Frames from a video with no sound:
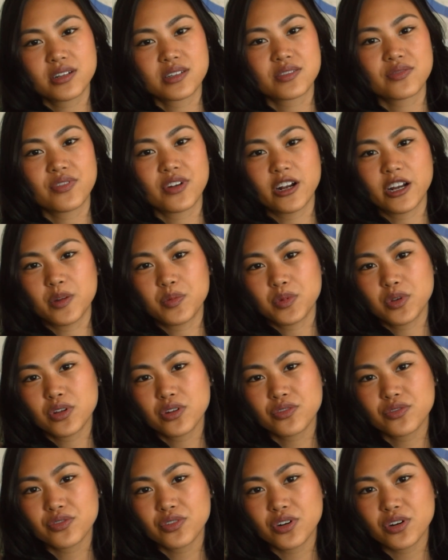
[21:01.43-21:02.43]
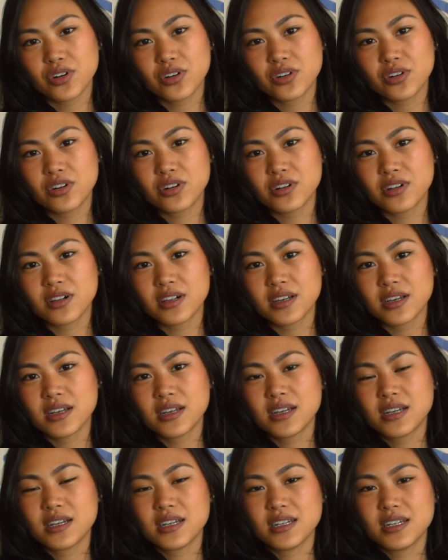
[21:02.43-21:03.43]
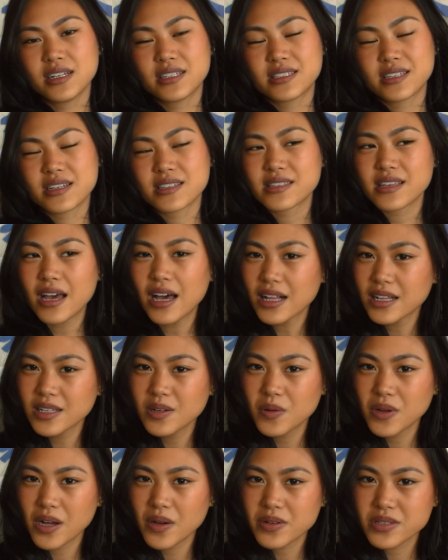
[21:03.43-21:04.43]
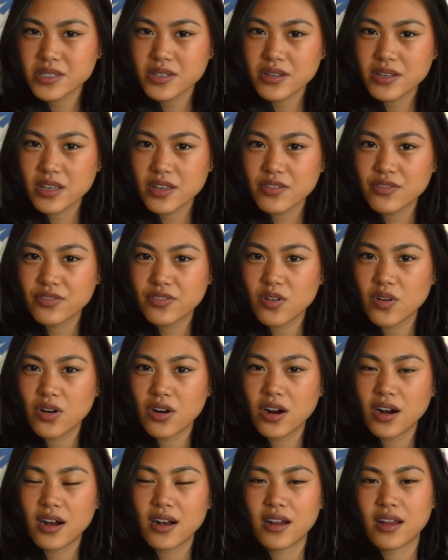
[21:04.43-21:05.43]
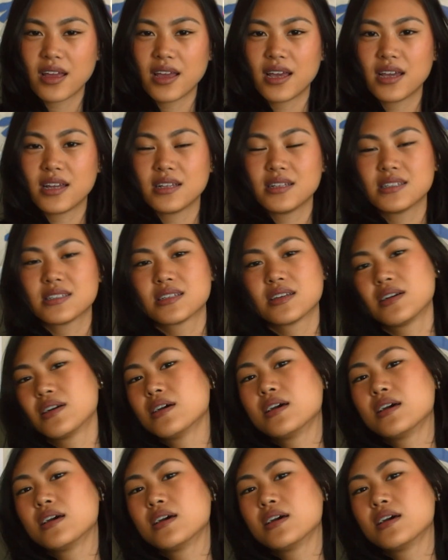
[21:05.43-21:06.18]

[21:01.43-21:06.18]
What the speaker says: is very beautiful. It's exactly what I was looking for, and